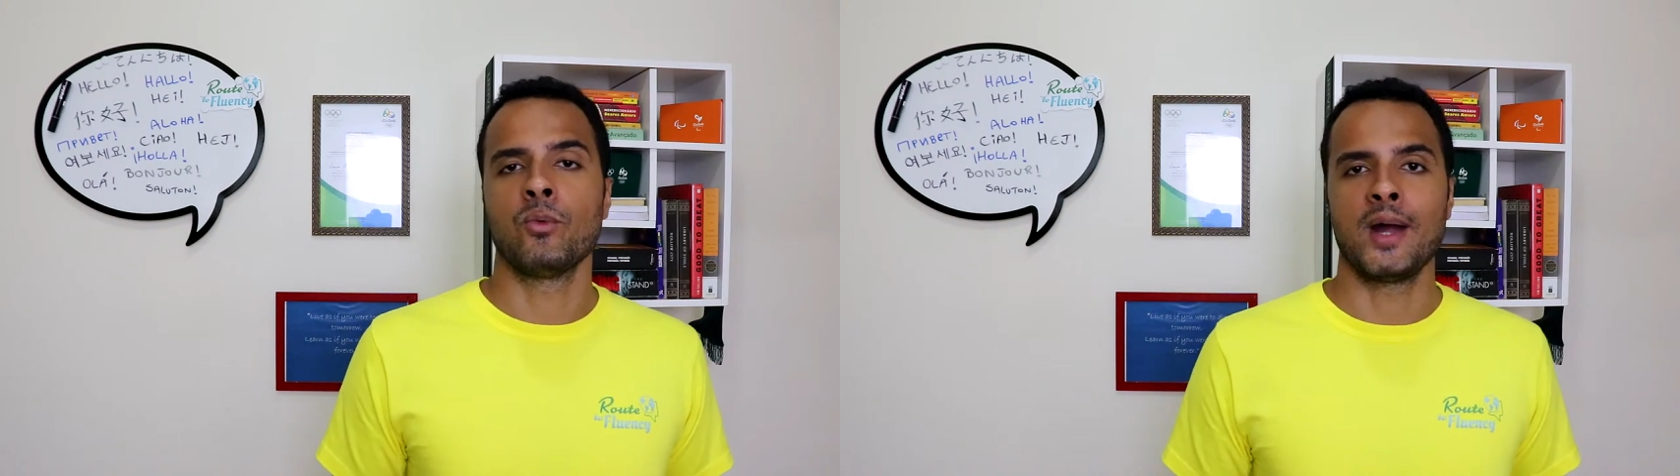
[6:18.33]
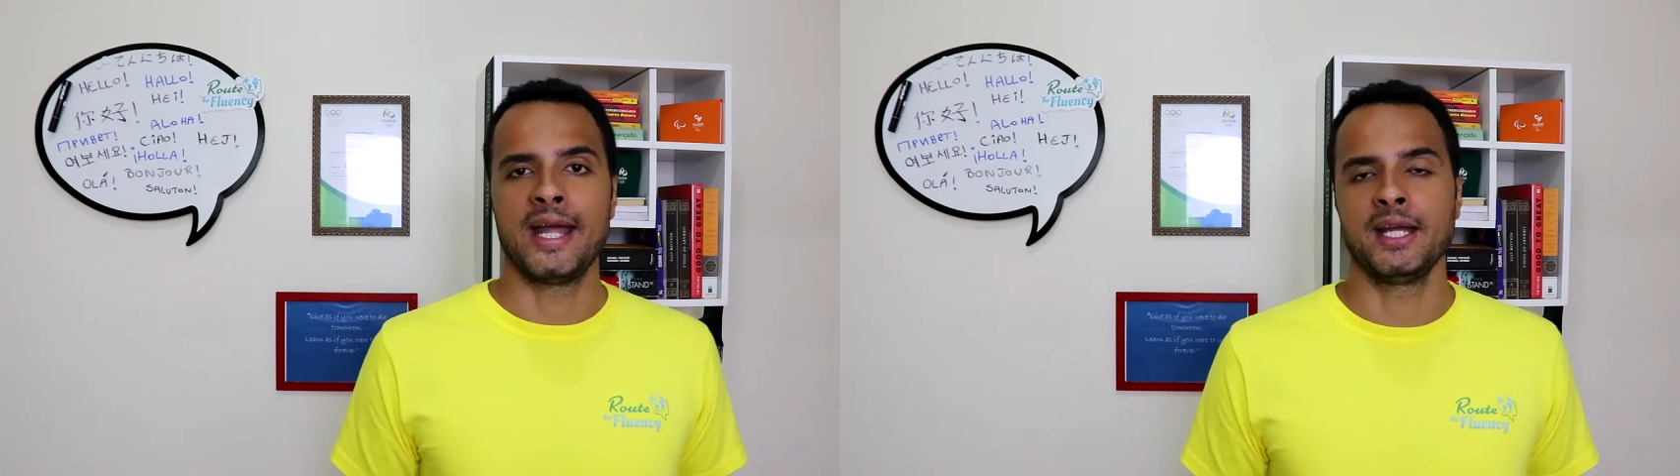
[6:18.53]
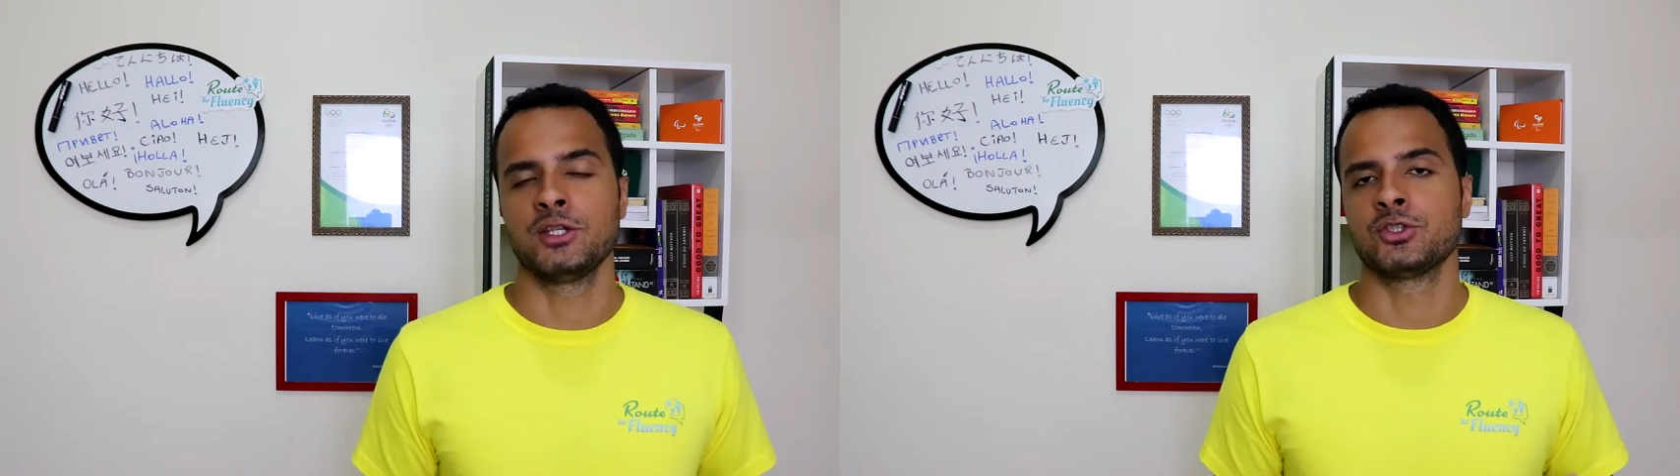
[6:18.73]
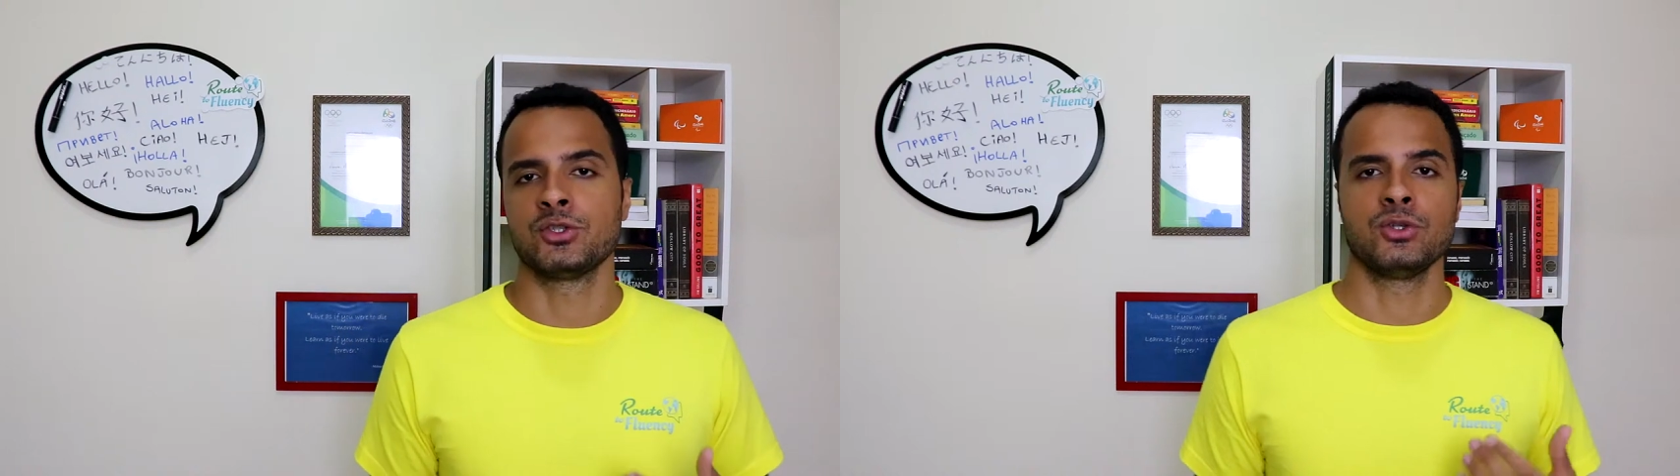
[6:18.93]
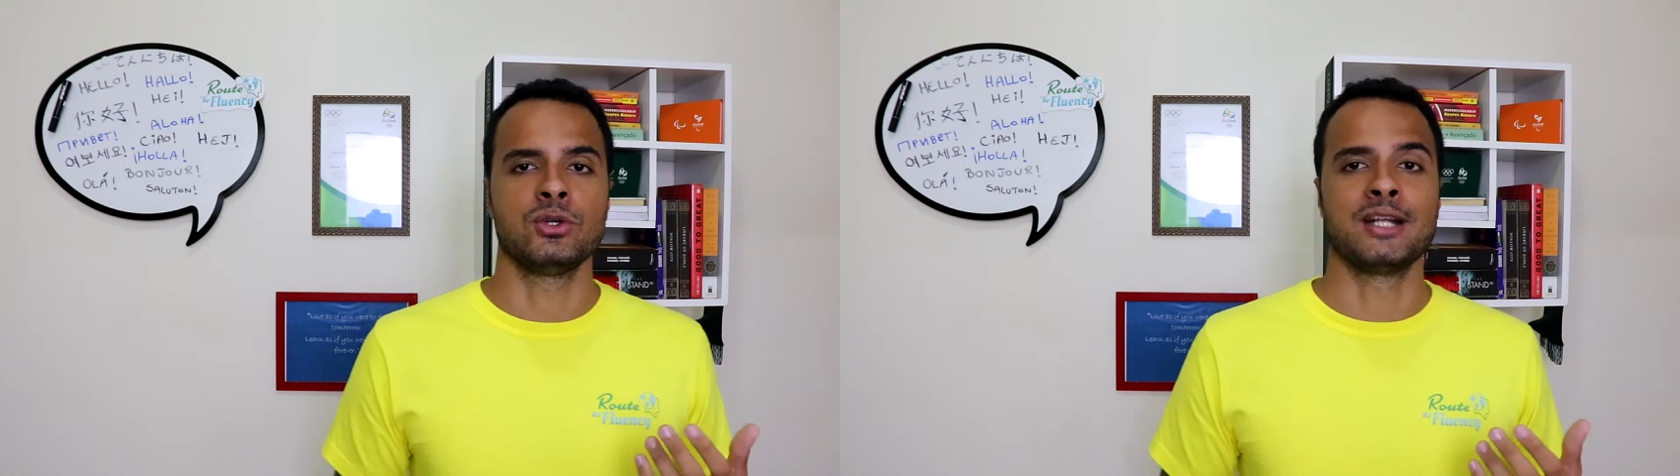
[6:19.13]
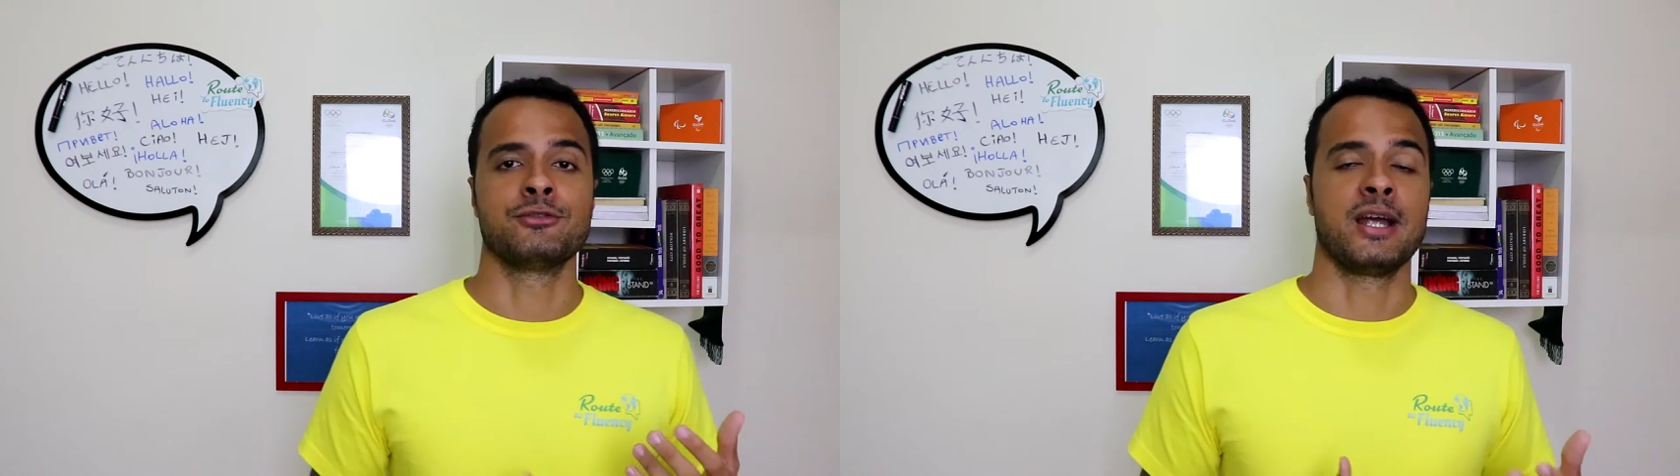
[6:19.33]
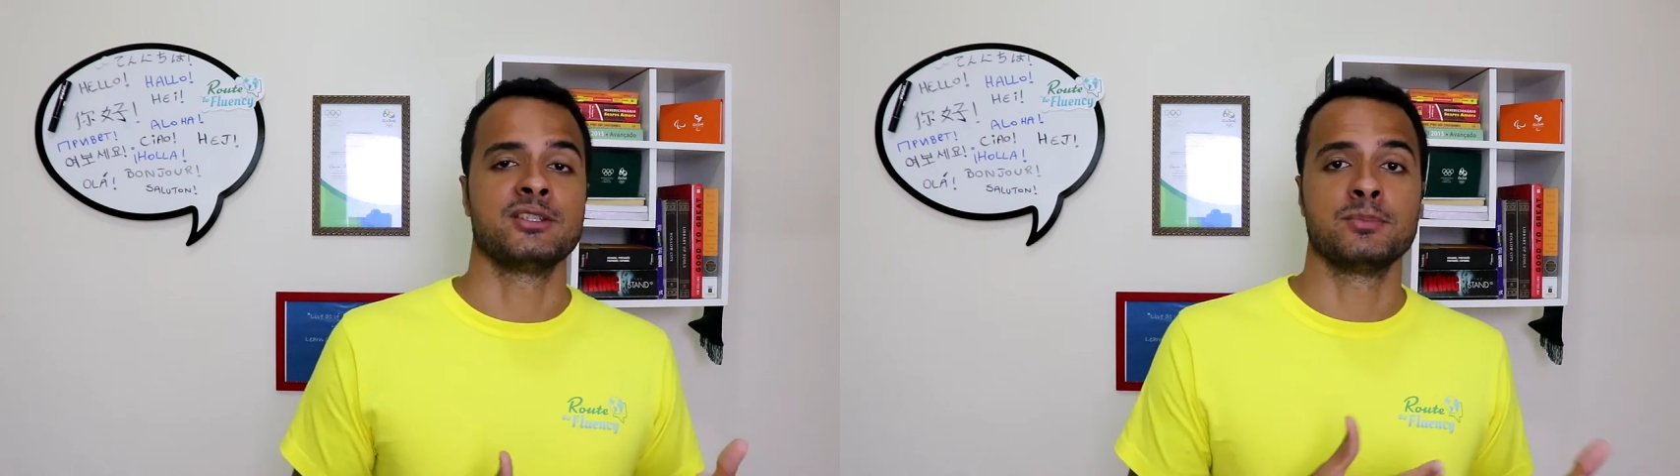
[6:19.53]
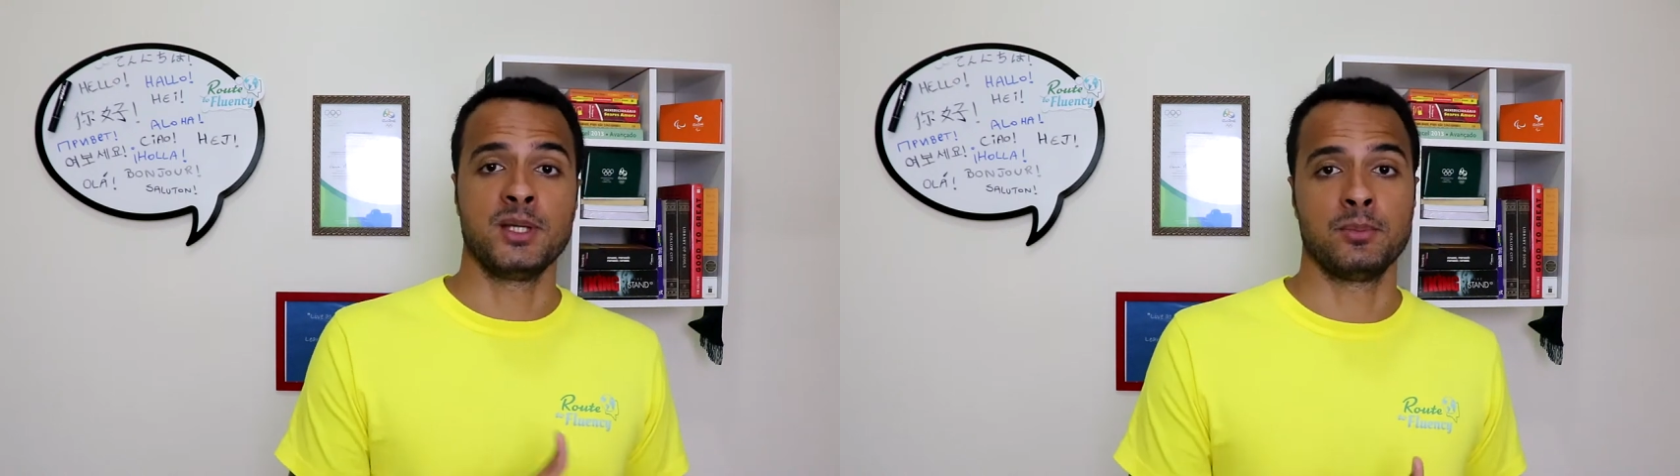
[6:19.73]
way to
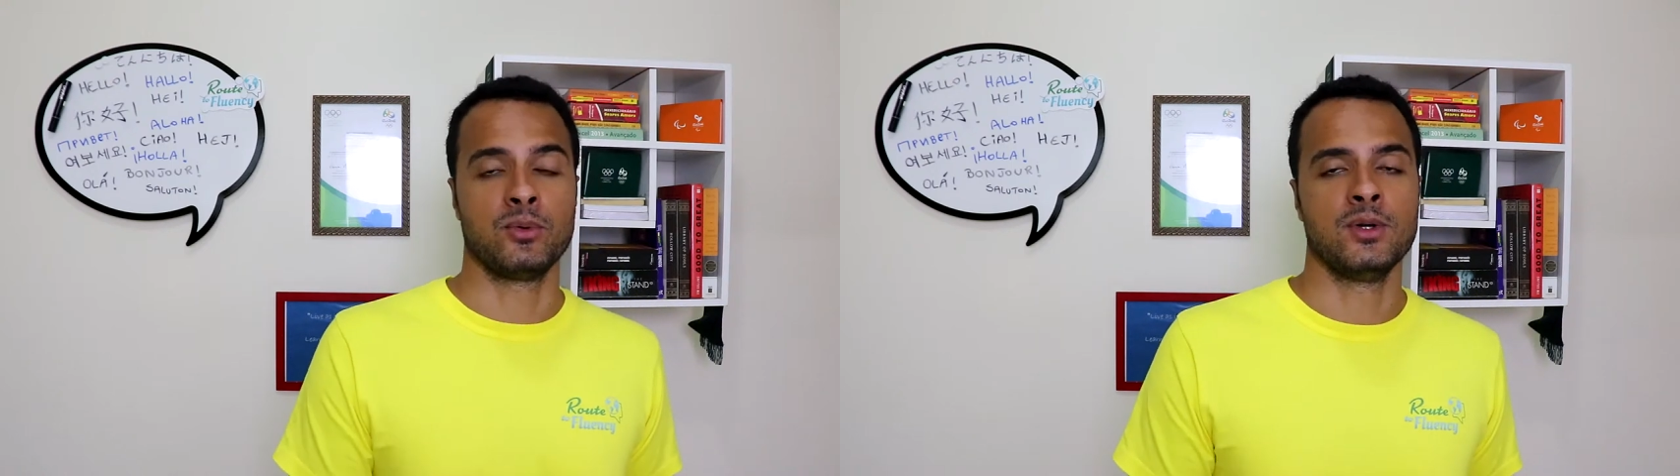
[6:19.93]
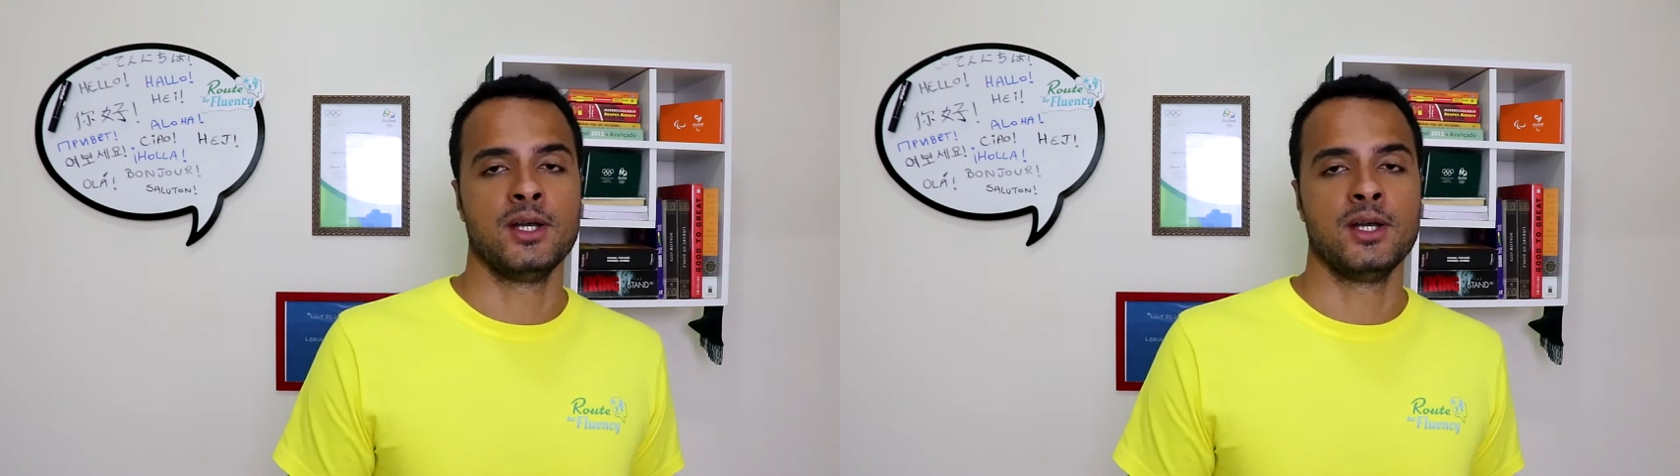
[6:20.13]
address people.